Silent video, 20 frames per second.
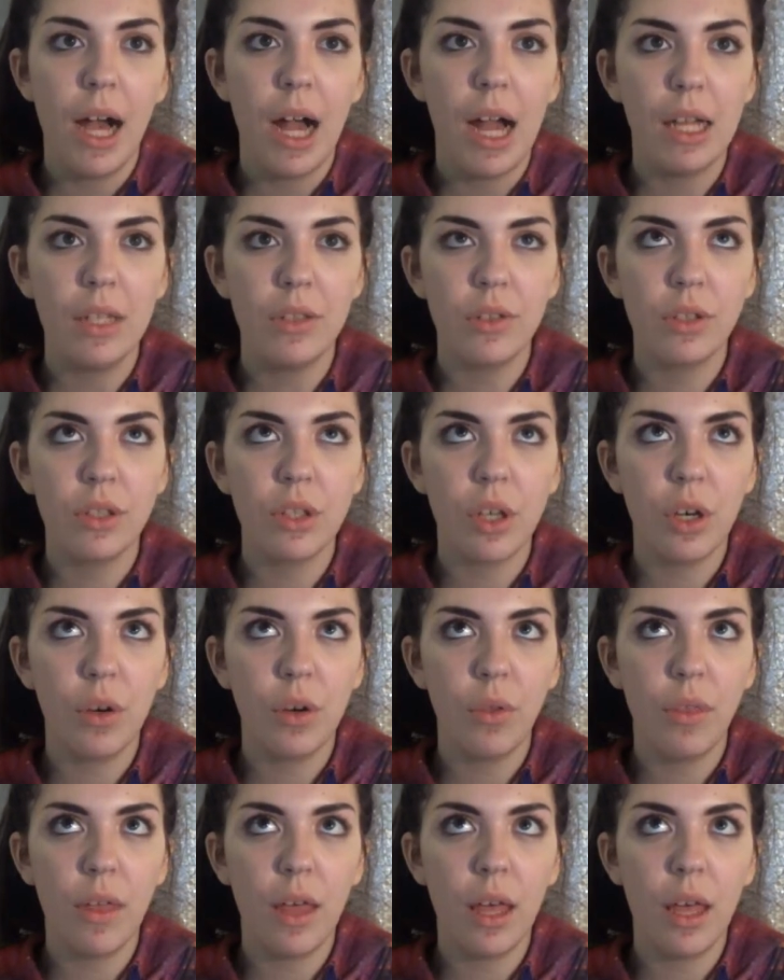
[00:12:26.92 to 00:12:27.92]
and
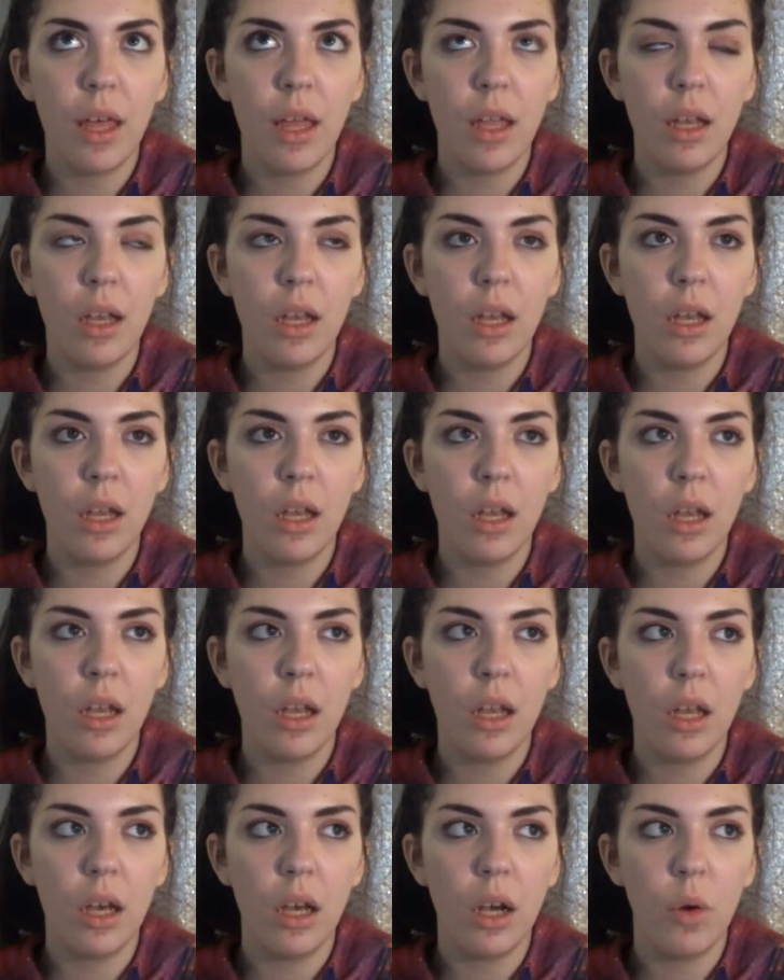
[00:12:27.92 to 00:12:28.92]
so then
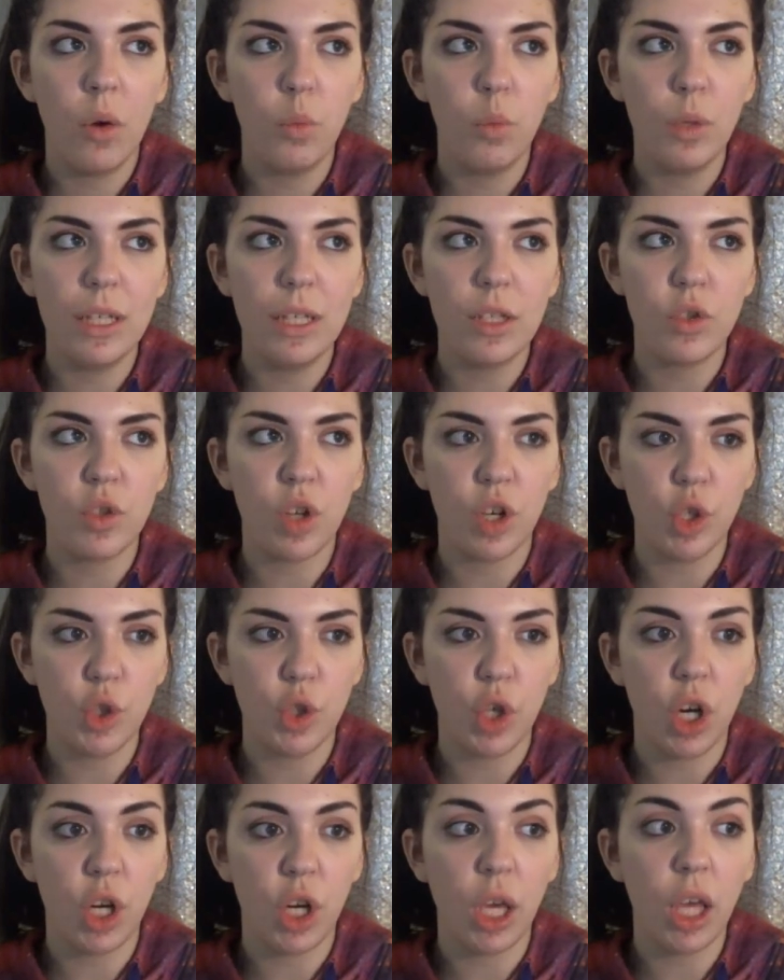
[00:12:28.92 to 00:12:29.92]
we started
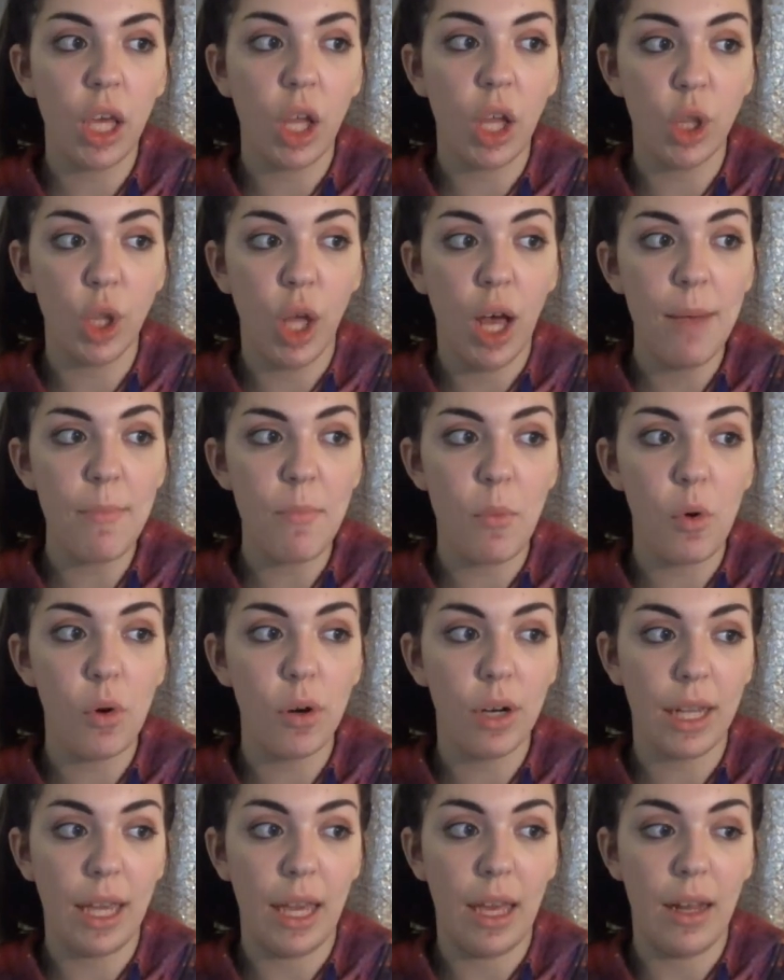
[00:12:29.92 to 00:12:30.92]
talking a lot
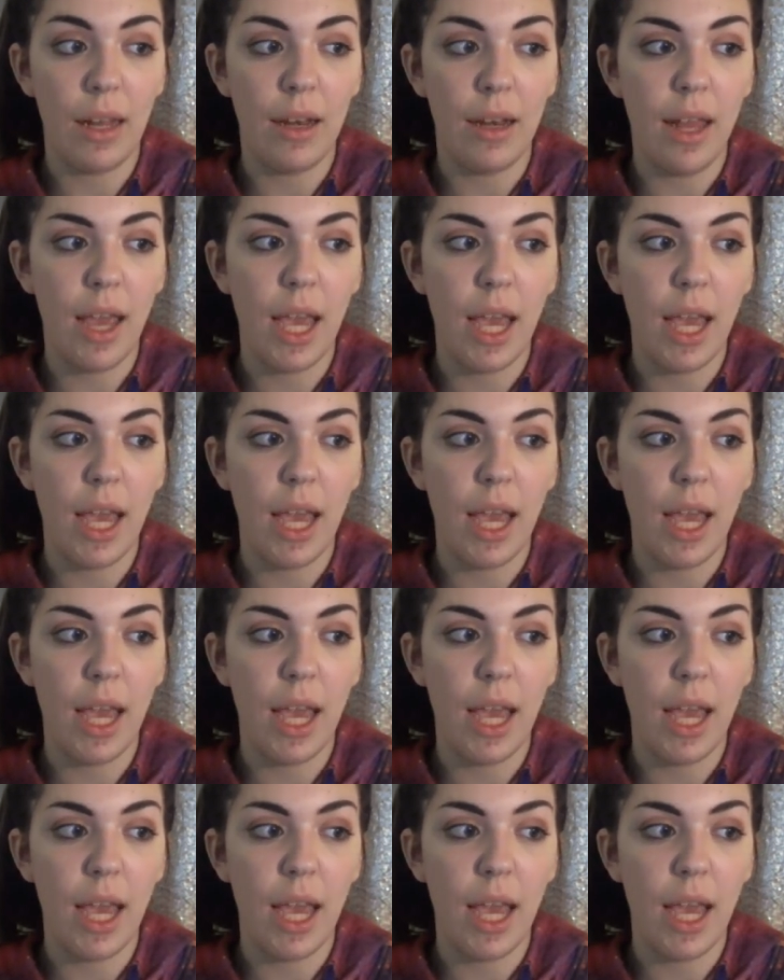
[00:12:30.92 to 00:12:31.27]
more again,